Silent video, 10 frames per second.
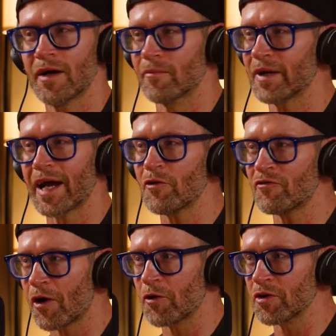But I don't
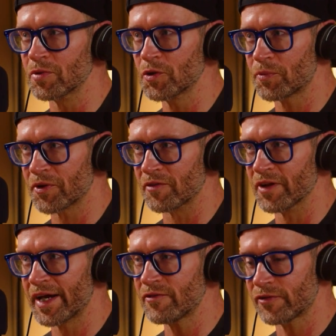follow the blueprint of
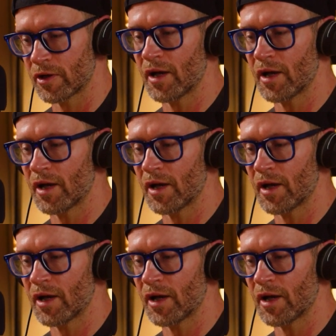life.